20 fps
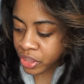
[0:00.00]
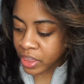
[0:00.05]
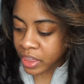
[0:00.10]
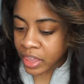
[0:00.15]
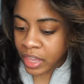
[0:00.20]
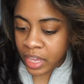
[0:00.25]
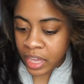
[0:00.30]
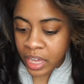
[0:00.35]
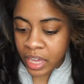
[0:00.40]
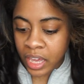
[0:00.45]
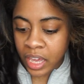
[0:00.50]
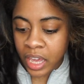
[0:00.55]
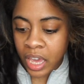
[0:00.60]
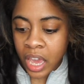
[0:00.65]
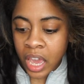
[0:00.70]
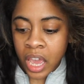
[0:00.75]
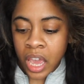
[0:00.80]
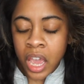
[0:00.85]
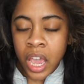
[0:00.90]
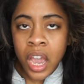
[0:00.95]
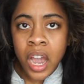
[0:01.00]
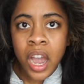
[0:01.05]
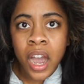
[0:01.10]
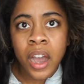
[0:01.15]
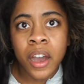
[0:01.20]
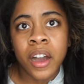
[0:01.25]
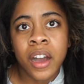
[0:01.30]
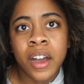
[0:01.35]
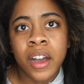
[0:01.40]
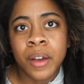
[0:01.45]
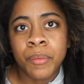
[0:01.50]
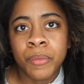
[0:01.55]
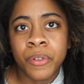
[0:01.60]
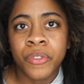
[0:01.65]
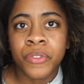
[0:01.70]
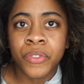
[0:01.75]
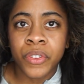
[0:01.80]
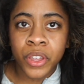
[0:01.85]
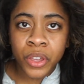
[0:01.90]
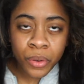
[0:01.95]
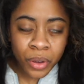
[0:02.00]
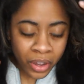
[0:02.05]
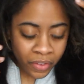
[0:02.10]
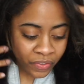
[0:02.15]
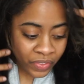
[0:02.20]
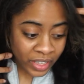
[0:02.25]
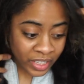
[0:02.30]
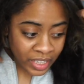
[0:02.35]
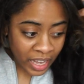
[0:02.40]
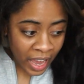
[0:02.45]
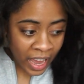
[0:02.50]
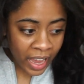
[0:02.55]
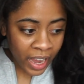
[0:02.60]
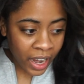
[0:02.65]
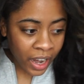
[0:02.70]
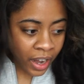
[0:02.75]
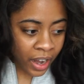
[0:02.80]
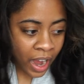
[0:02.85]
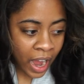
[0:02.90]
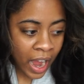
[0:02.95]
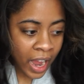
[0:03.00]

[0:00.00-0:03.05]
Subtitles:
the review of this hair.